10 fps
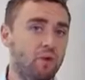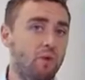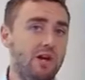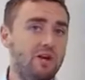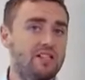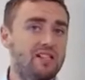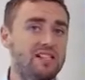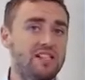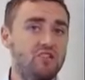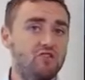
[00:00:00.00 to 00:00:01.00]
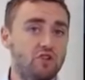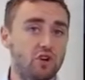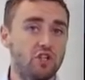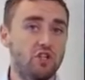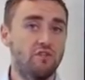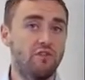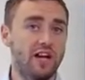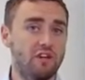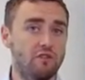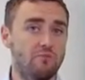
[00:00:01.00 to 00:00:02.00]
We looked at this in the introduction to
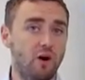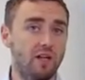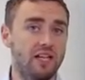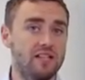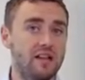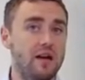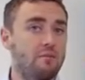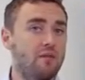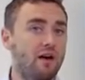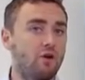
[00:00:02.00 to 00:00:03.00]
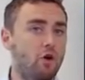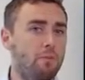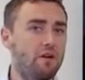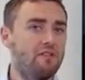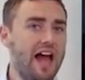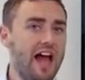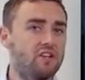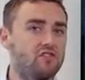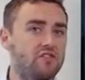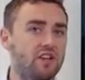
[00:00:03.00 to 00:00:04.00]
financial markets, but there are a couple of
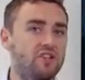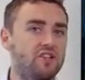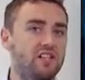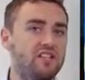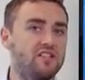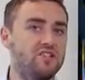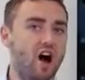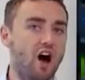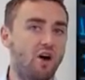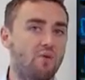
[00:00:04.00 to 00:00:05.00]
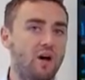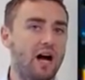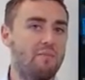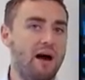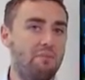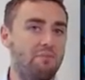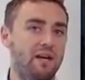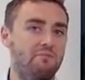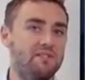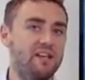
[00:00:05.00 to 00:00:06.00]
extra things you need to know about
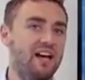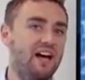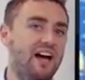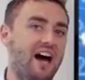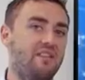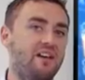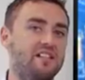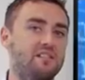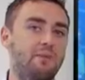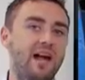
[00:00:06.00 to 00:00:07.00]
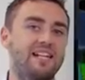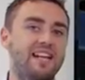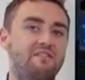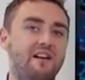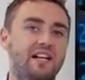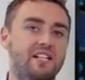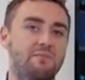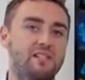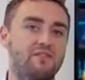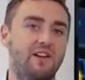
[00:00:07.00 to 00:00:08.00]
pips and how they're displayed in FX
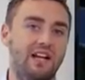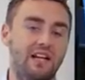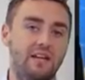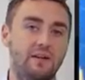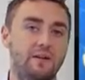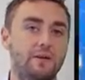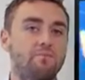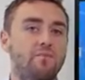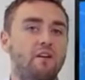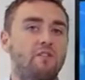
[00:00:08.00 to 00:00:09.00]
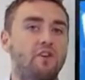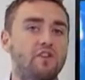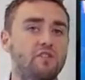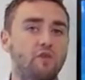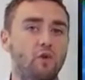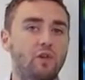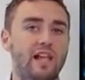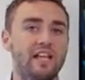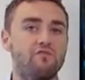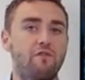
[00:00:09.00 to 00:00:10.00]
specifically. First of all,
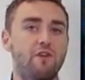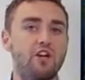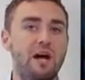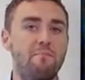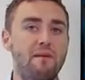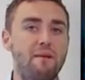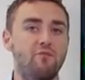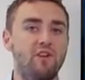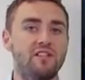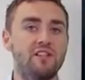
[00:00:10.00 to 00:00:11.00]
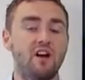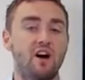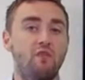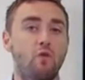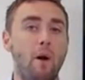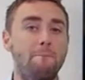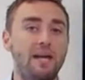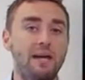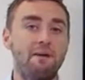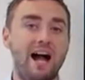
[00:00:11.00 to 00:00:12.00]
let's refresh our memories of what a
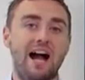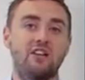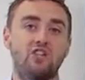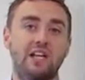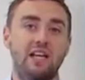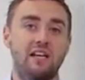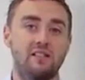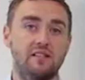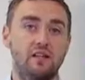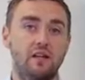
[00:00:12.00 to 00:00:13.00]
pip actually is.